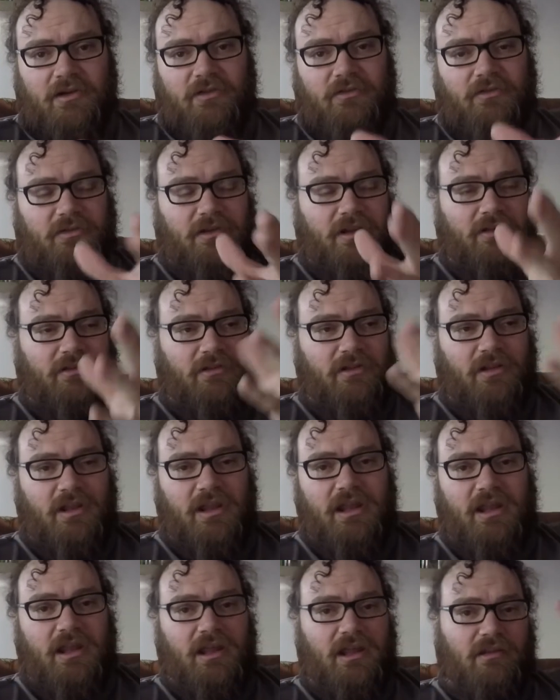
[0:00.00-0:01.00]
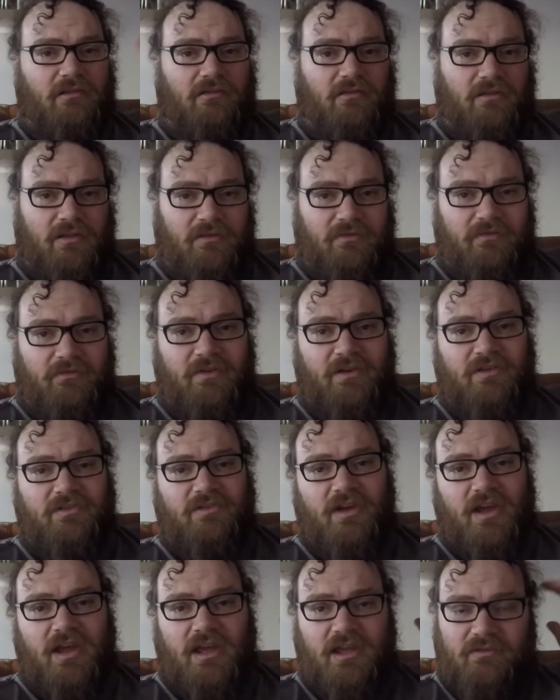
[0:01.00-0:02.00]
so it doesn't look like the
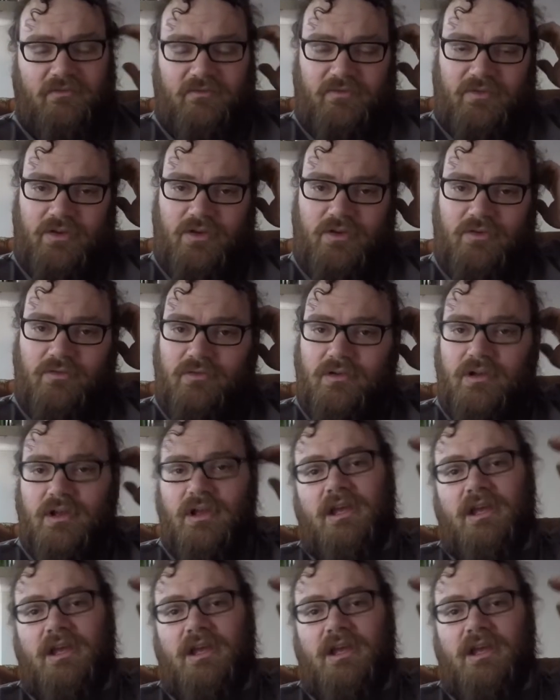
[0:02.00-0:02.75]
fisheye view,